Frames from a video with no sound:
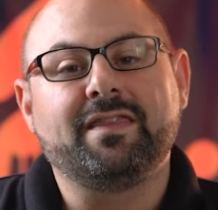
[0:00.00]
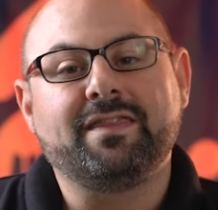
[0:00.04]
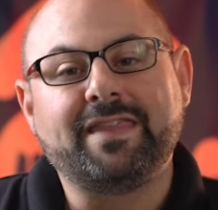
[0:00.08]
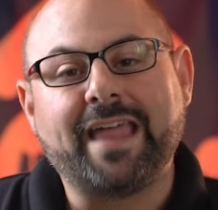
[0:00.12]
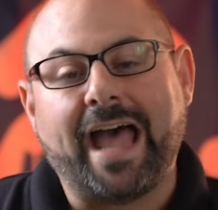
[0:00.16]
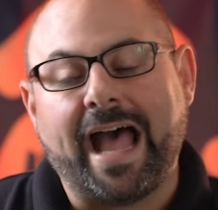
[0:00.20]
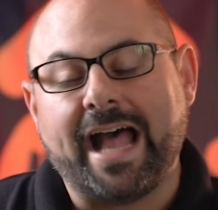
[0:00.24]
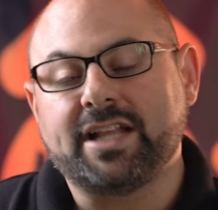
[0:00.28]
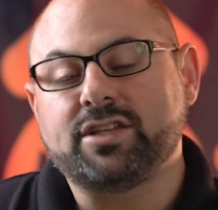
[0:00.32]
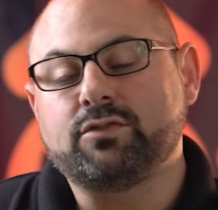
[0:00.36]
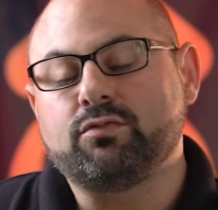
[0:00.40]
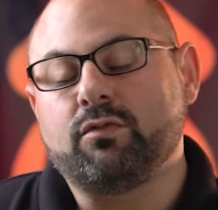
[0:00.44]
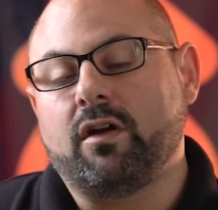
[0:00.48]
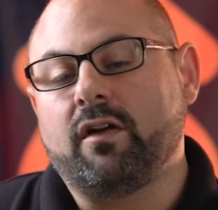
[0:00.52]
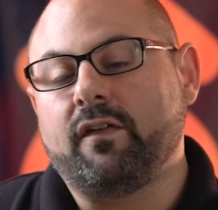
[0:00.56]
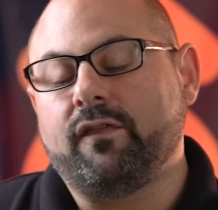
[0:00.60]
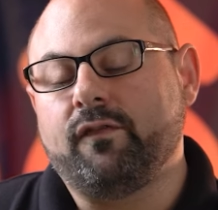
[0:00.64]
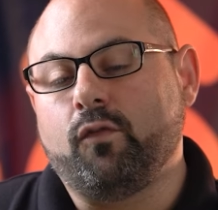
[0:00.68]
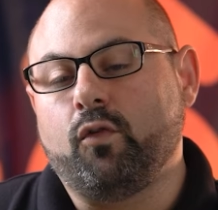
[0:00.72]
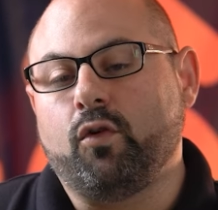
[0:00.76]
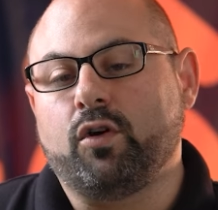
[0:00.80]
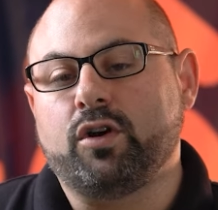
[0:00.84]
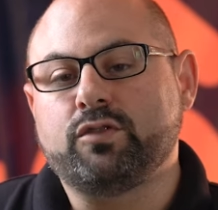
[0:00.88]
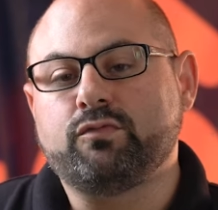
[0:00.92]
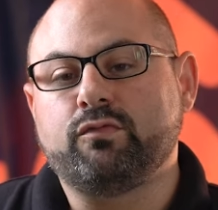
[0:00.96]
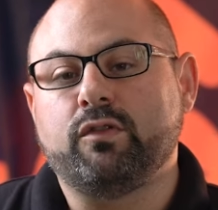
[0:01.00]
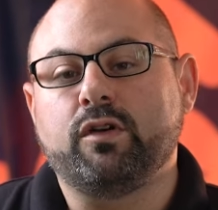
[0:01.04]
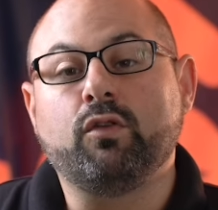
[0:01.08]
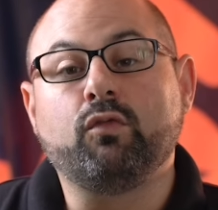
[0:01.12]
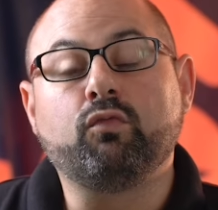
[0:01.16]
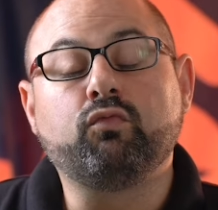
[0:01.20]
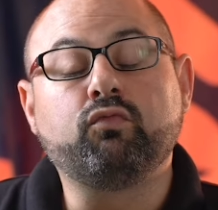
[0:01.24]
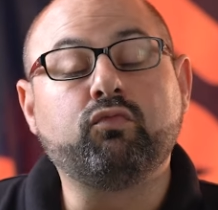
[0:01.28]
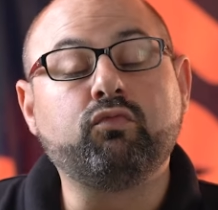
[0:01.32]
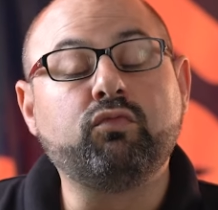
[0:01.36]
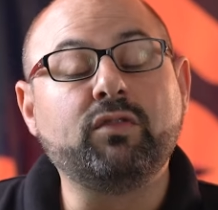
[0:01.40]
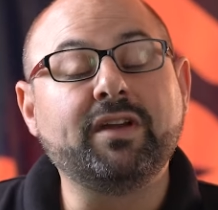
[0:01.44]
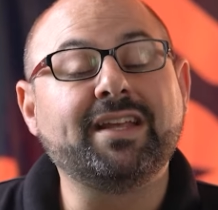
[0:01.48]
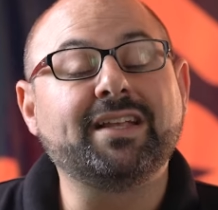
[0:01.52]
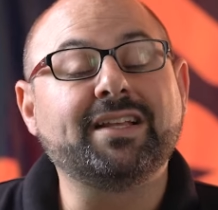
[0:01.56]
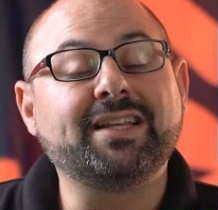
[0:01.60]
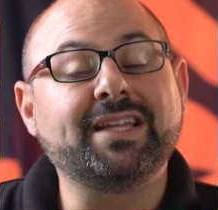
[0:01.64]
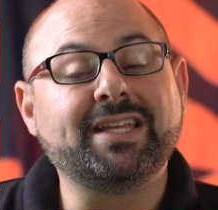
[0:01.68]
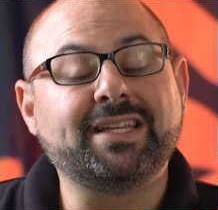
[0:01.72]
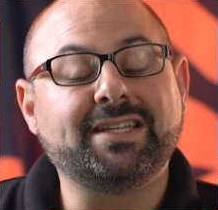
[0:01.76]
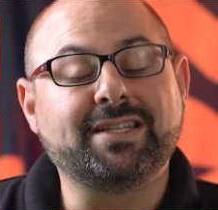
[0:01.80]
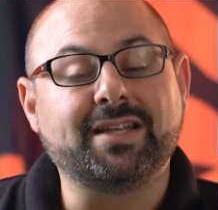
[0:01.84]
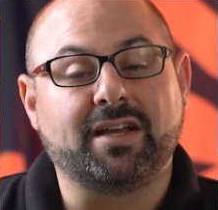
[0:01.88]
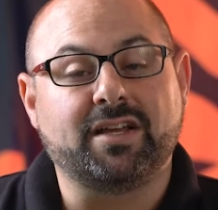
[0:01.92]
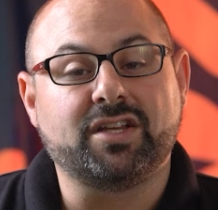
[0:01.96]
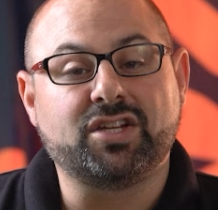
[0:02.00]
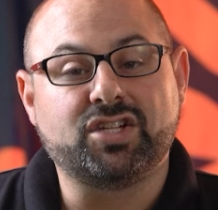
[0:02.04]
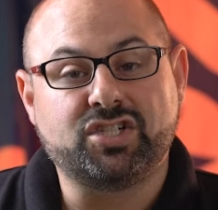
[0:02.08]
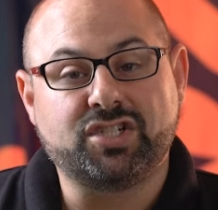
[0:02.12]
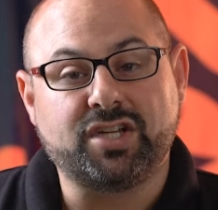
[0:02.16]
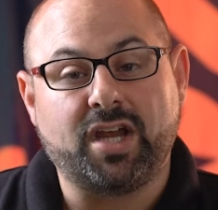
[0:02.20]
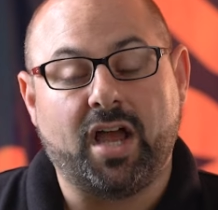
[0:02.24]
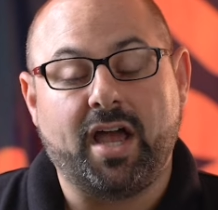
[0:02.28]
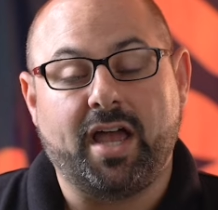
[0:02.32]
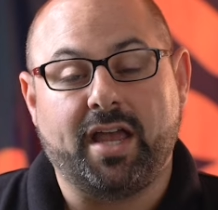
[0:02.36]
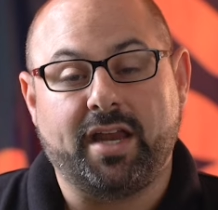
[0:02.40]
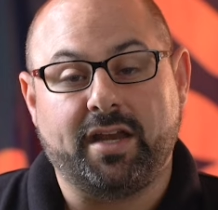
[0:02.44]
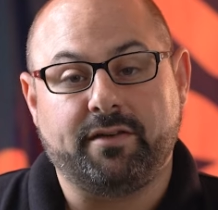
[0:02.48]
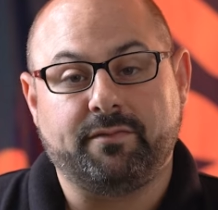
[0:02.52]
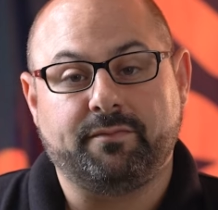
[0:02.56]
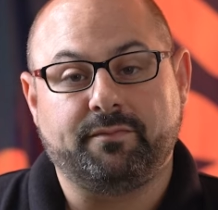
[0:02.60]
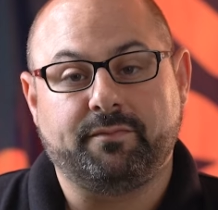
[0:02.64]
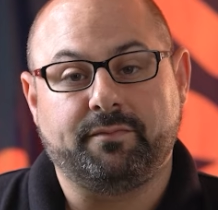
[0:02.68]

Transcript: that's where a forged wheel really does shine.